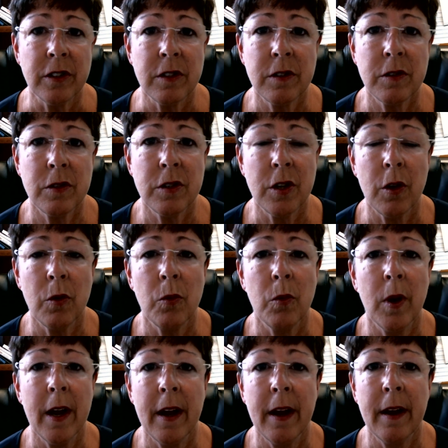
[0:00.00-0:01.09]

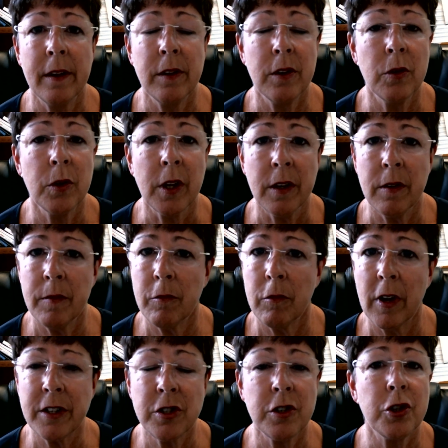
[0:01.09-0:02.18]
So you can
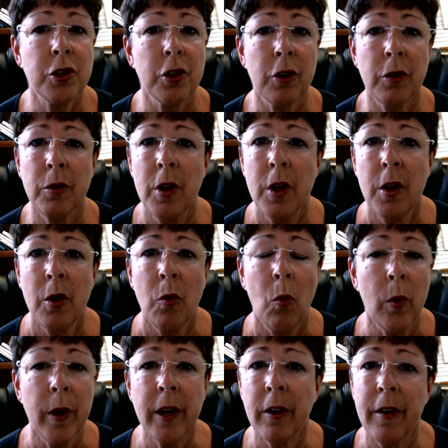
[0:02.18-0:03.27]
rest assured
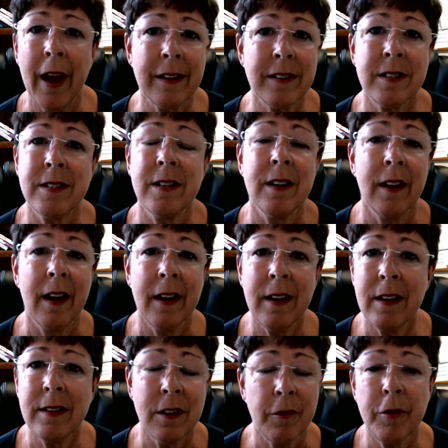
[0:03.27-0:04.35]
we are not seeing
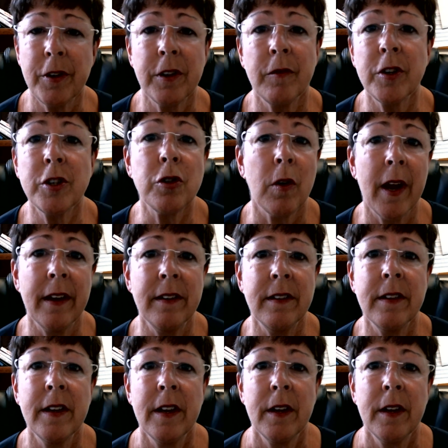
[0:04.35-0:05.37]
any different of a trend,